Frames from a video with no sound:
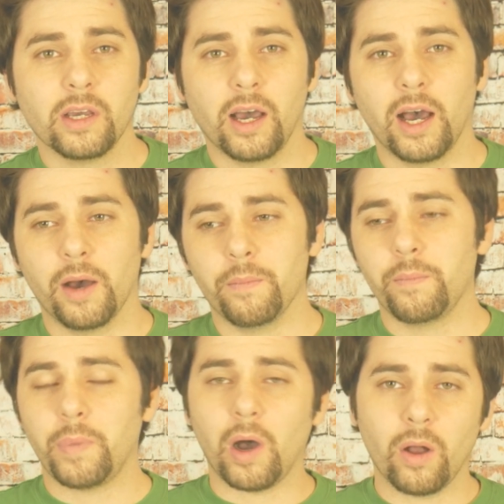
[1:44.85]

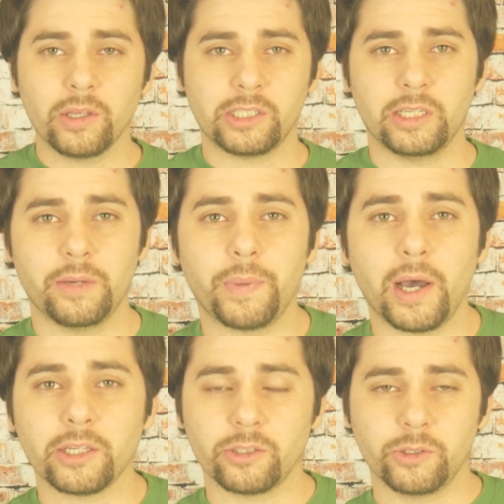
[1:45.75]
Paul is the
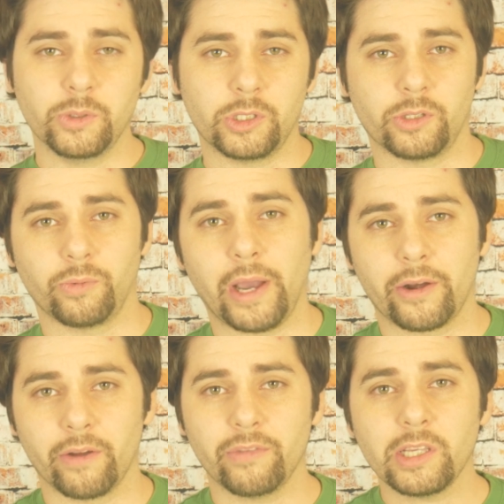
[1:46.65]
apostle who is the
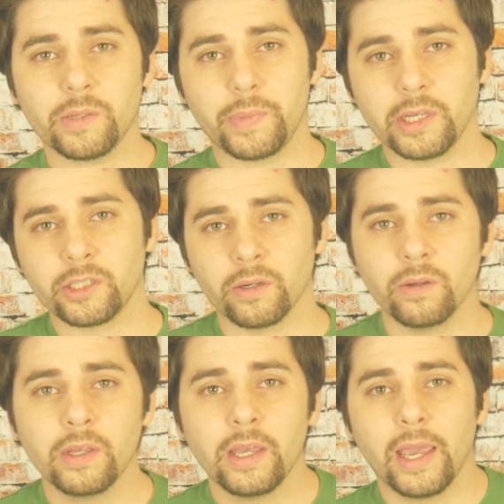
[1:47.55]
writer of this epistle,
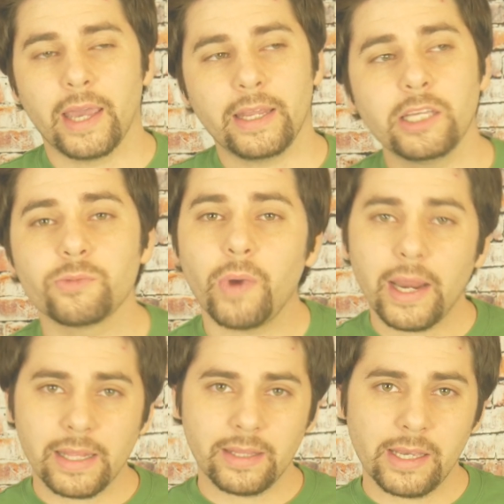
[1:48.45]
and he's
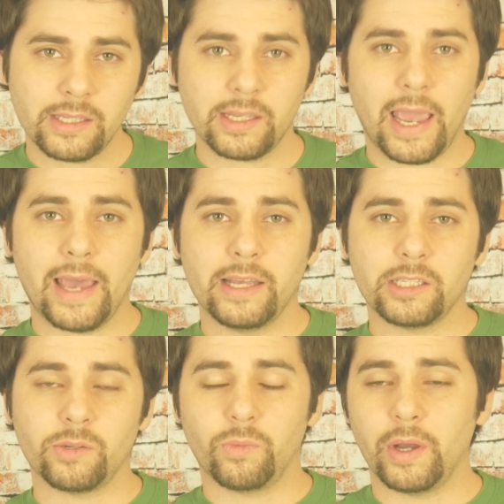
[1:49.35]
writing this
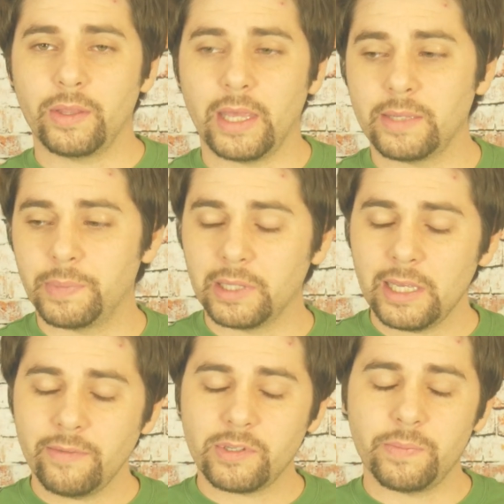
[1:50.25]
as what they
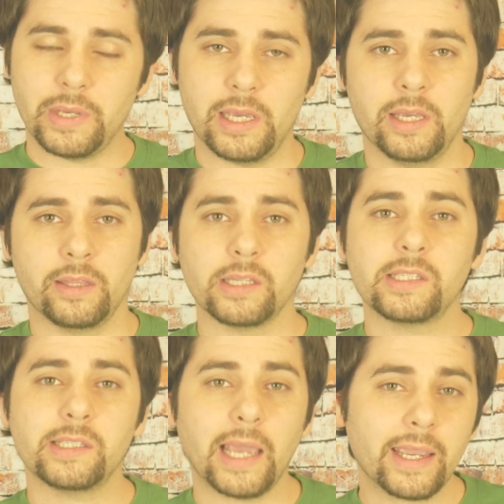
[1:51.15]
believe to be the
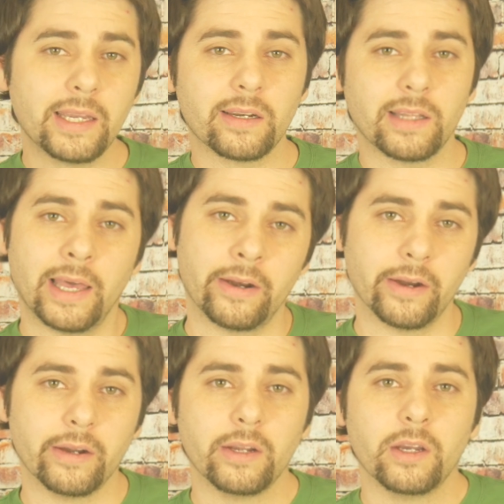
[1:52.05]
second
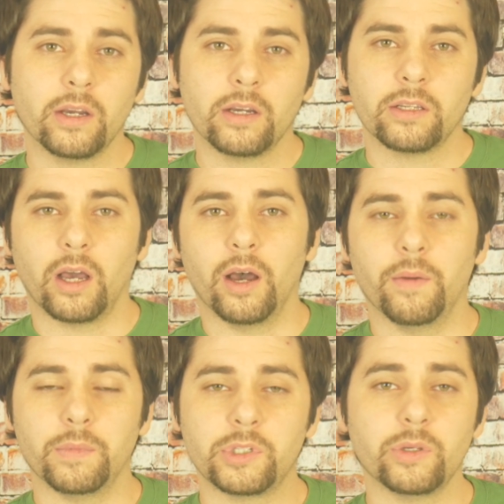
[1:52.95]
letter
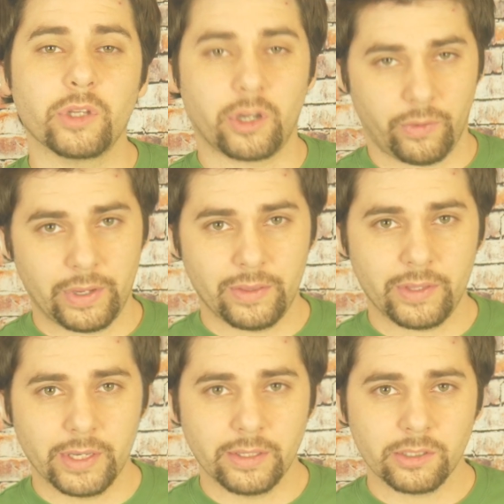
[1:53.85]
to the
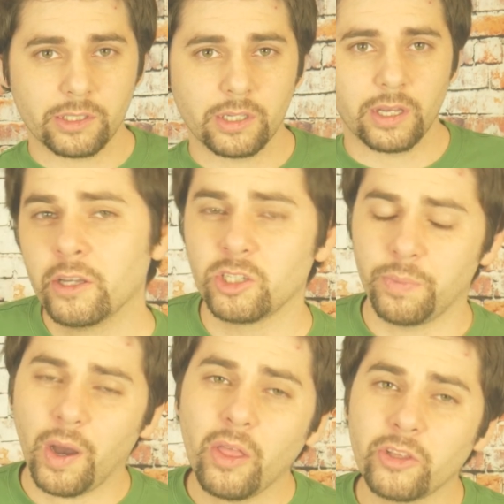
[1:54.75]
Corinthians. So
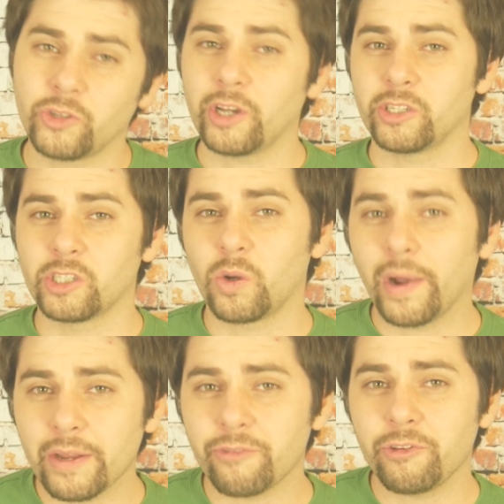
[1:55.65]
Paul addresses
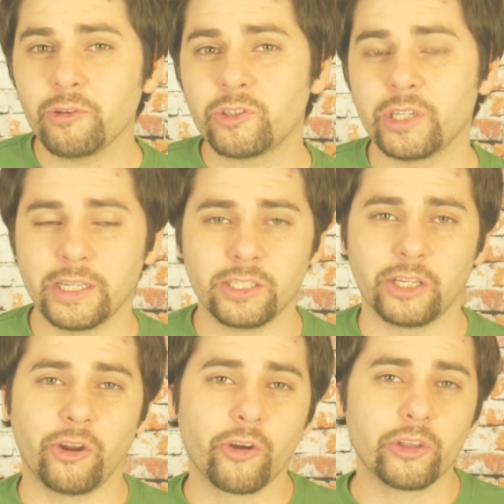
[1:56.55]
quite a few sins
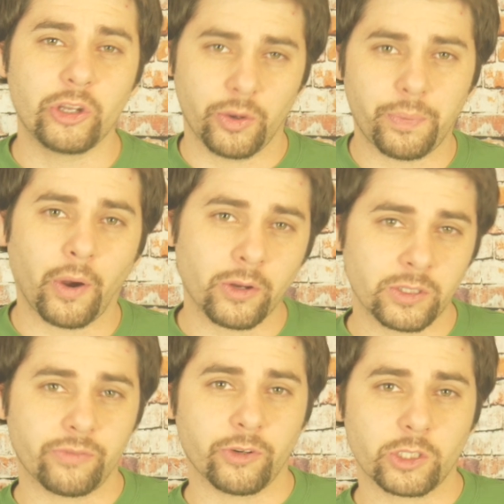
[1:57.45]
in earlier parts
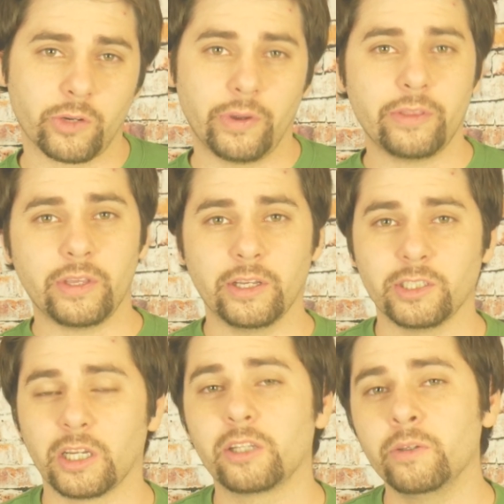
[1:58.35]
of 1
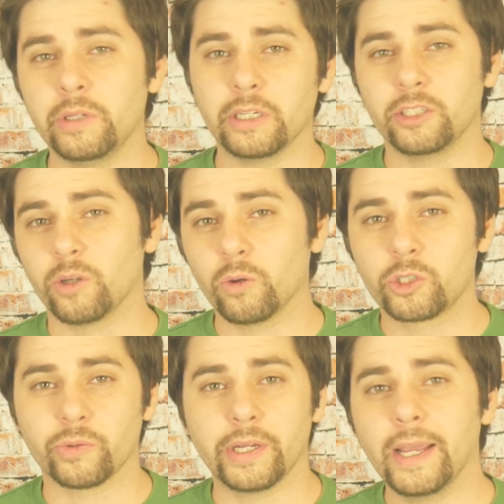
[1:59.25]
Corinthians, including
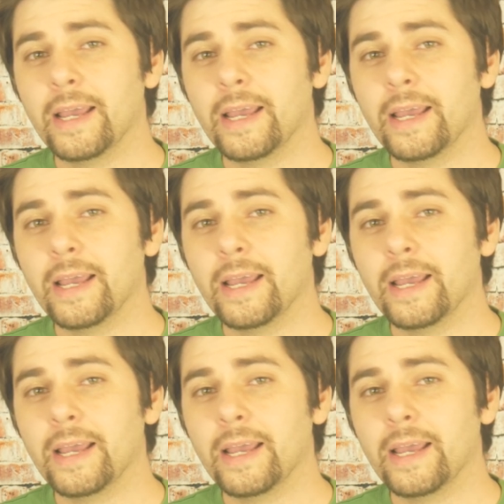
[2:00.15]
adultery,